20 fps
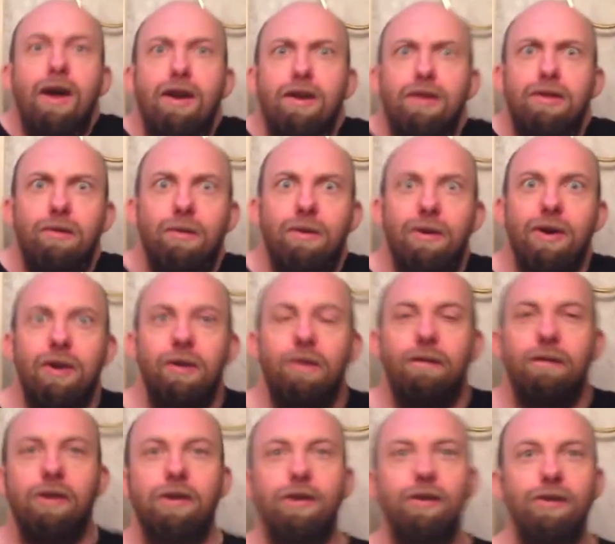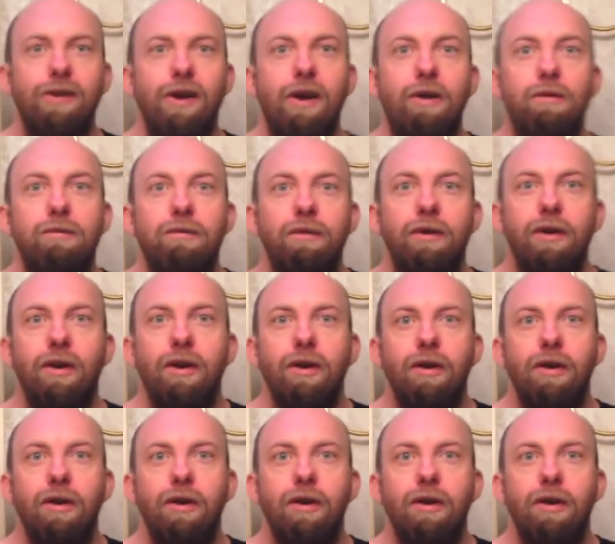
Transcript: had authority over yourself,